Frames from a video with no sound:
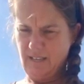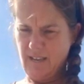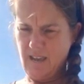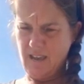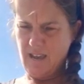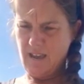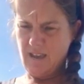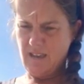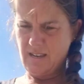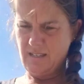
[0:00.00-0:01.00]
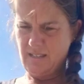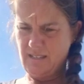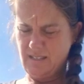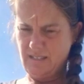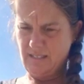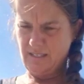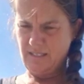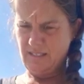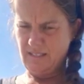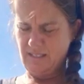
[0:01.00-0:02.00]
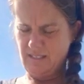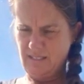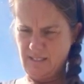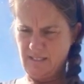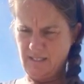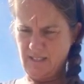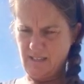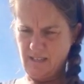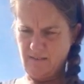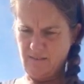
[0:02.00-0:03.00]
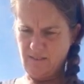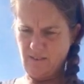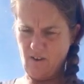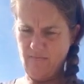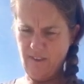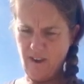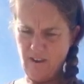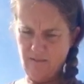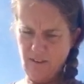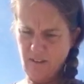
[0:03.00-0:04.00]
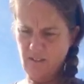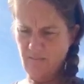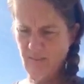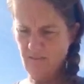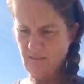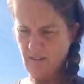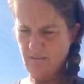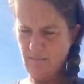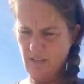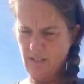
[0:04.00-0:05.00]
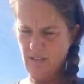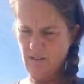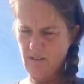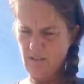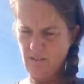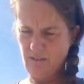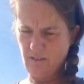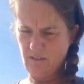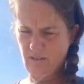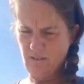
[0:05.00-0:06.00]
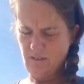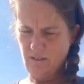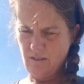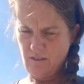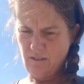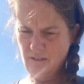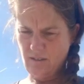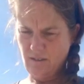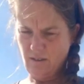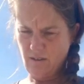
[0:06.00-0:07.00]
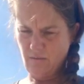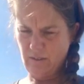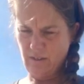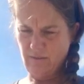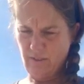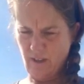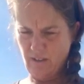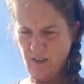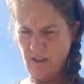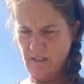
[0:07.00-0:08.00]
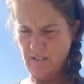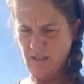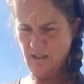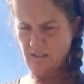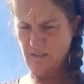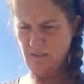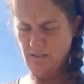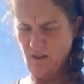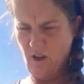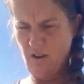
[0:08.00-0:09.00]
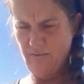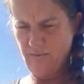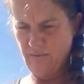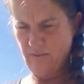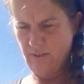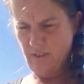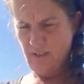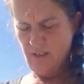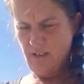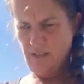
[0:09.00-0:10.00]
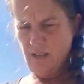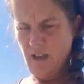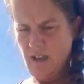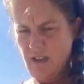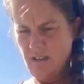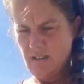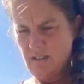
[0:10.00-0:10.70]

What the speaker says: and if it's on there, then I should be able to cut my leader, or whatever the excess is, off. Yay!